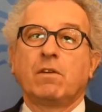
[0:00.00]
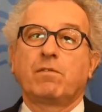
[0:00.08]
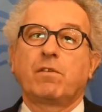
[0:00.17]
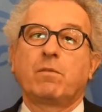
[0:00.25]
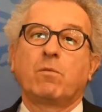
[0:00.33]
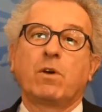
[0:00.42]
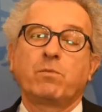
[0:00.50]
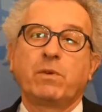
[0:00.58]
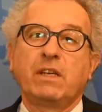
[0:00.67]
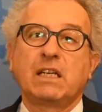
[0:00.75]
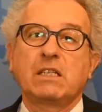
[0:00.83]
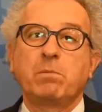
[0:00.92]
from what
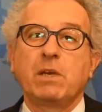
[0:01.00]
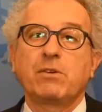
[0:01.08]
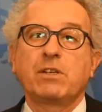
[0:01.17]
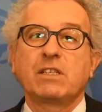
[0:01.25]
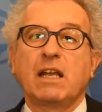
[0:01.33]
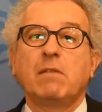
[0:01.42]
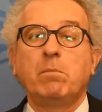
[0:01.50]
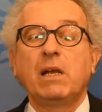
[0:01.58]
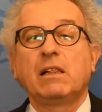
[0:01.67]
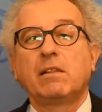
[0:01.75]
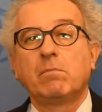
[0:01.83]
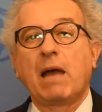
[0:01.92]
we experience and
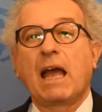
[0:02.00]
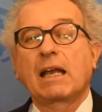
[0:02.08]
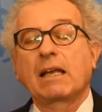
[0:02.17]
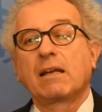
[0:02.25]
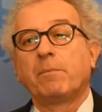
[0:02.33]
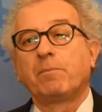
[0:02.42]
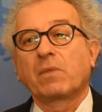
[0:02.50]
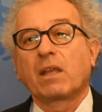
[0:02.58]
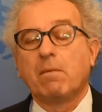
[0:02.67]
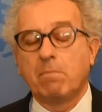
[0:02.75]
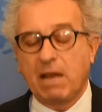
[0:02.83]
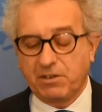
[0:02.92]
build back
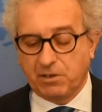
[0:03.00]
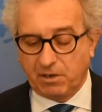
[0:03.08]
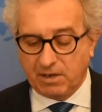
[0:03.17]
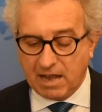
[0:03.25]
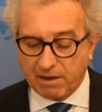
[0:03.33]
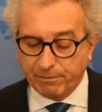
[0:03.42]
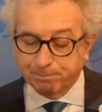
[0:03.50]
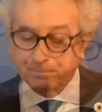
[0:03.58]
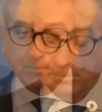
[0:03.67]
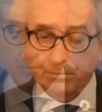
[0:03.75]
better. Now,